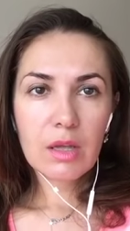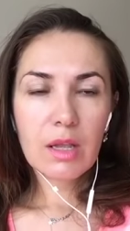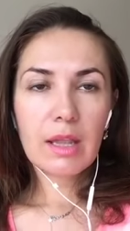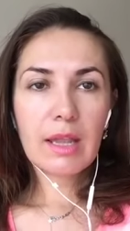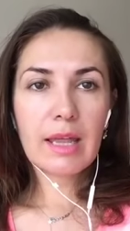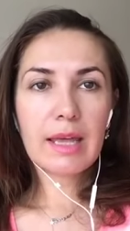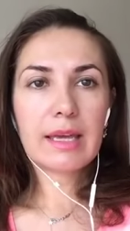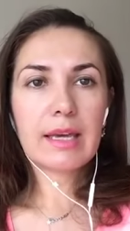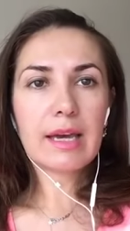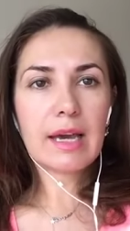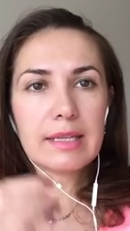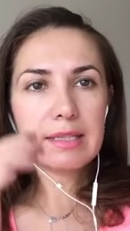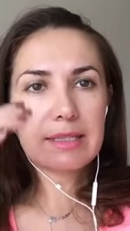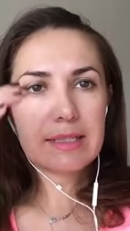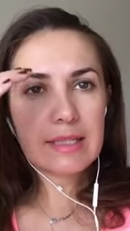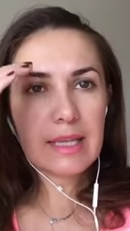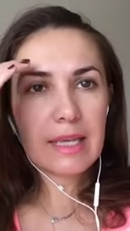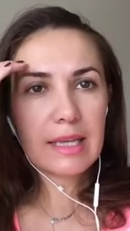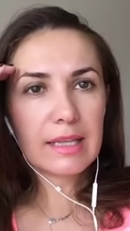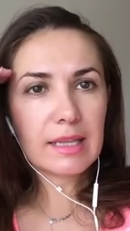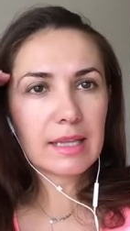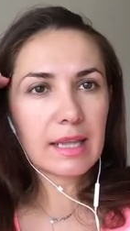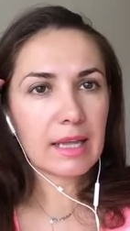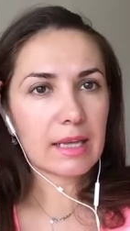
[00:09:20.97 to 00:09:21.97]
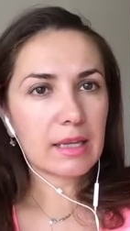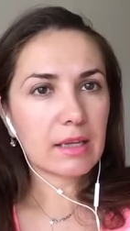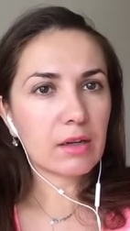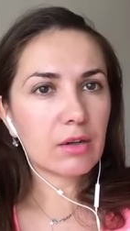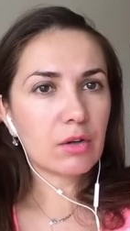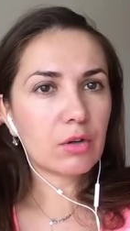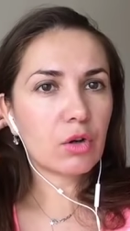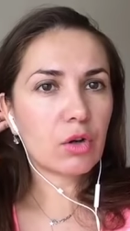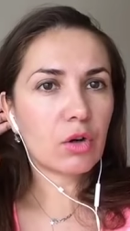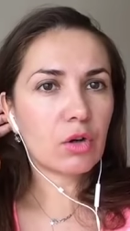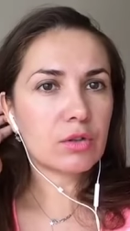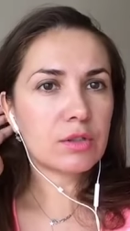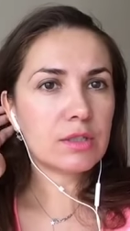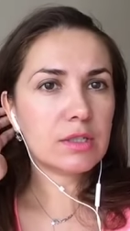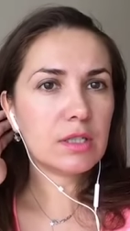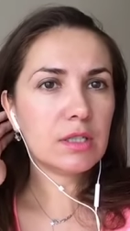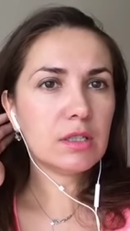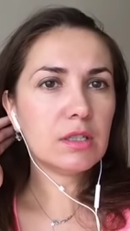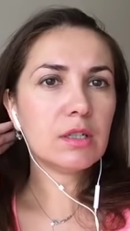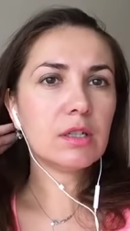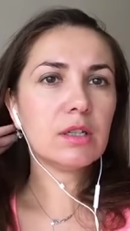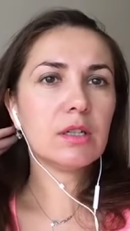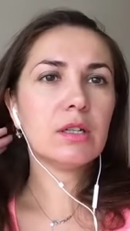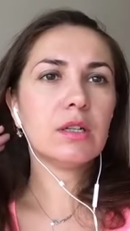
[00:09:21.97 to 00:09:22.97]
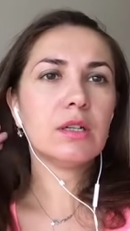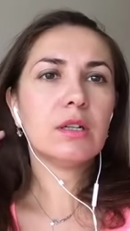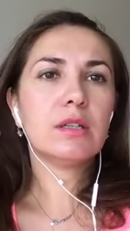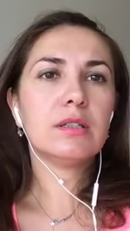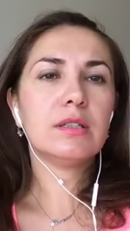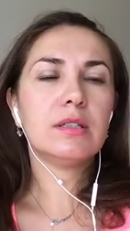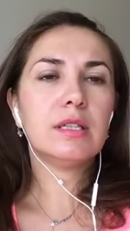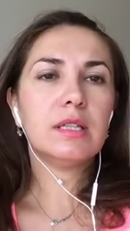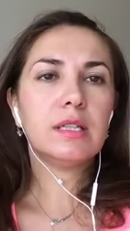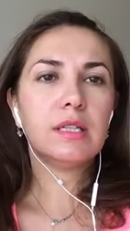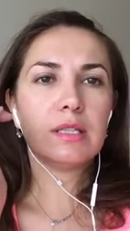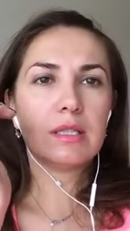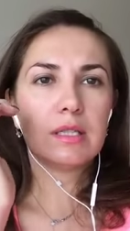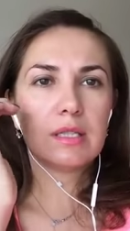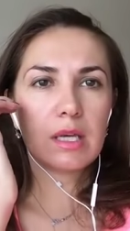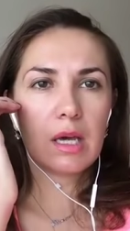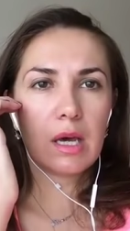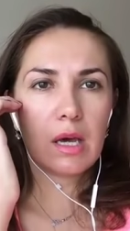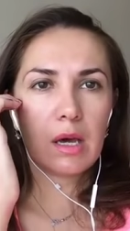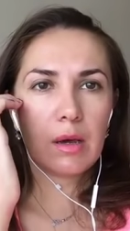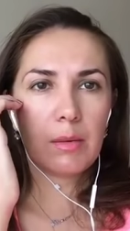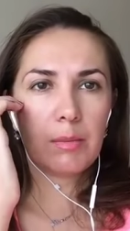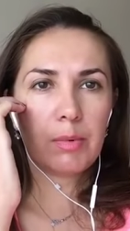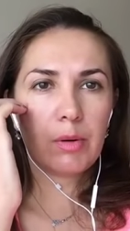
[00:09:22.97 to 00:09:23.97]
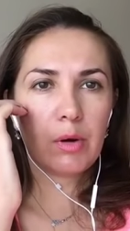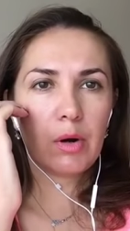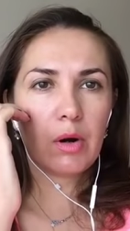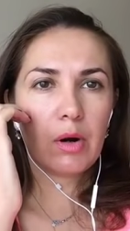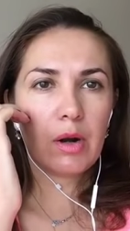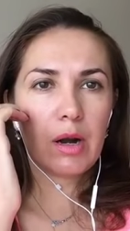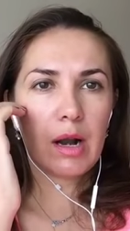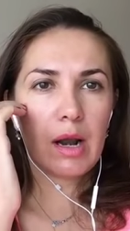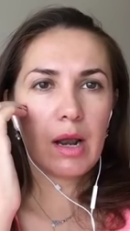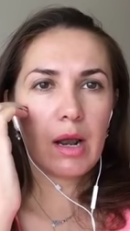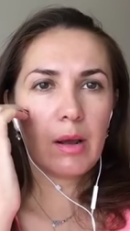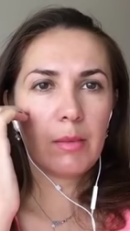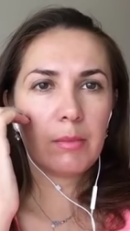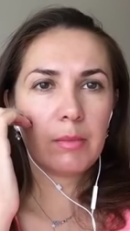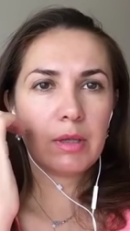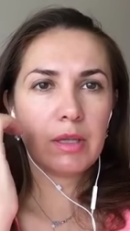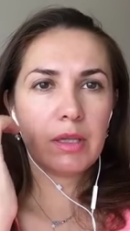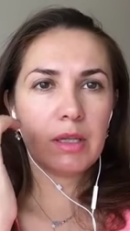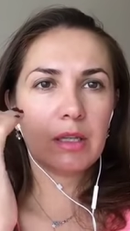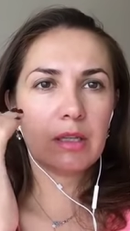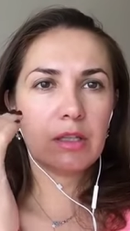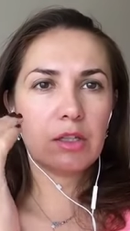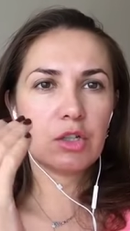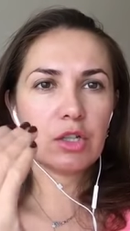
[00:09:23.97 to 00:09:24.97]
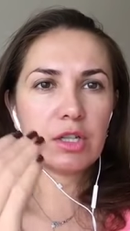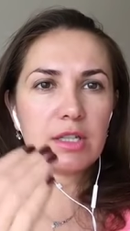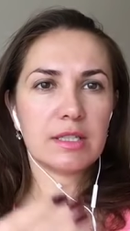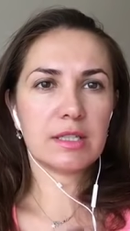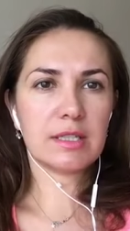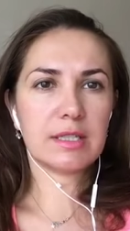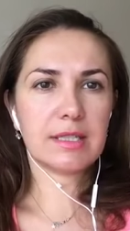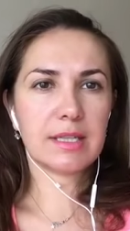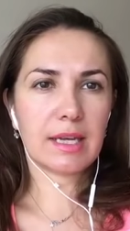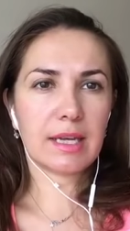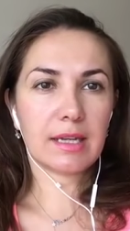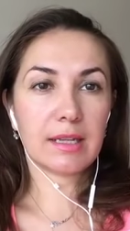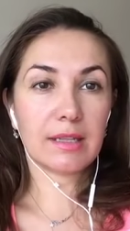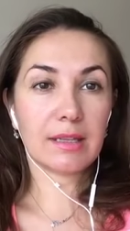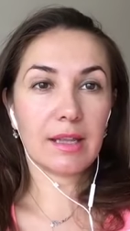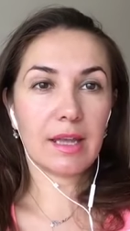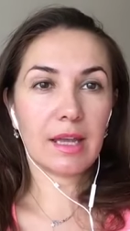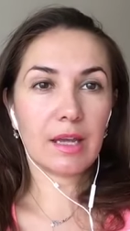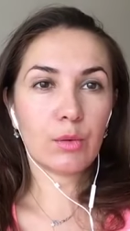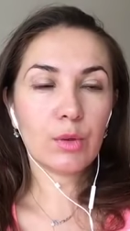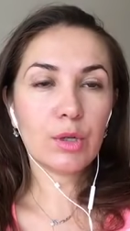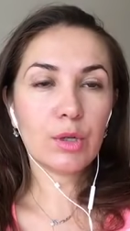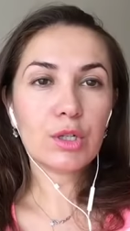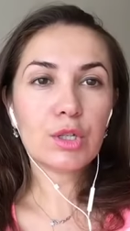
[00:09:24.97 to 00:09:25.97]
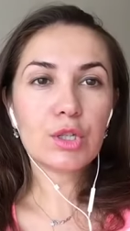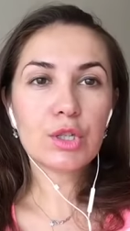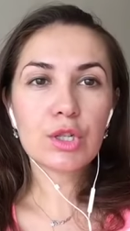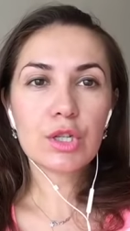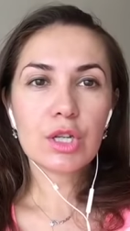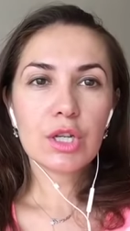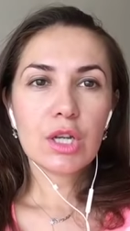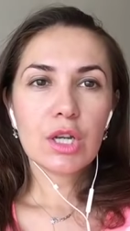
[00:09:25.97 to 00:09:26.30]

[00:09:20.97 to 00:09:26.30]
Like I said, like consider this program English as a Second Language,